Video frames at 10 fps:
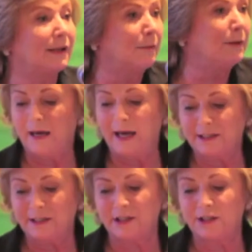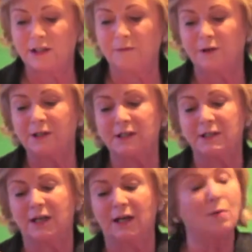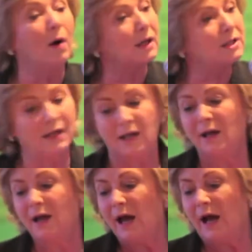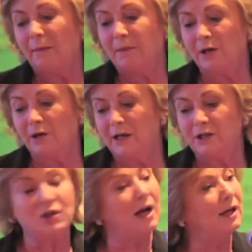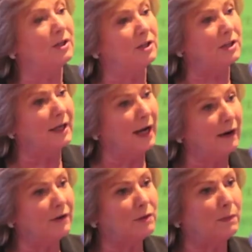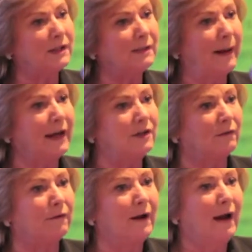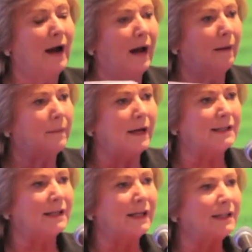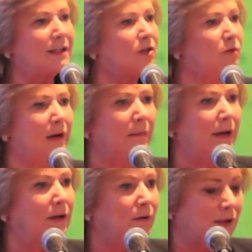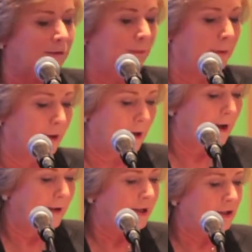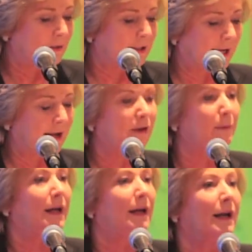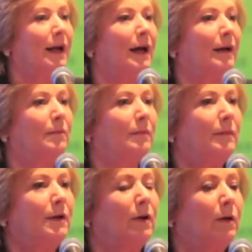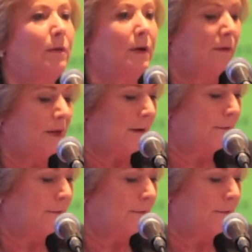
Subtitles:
Urban edited, Diversity and Equality in Early Childhood, an Irish Perspective. It's an extremely useful book. They do say at the beginning, you know that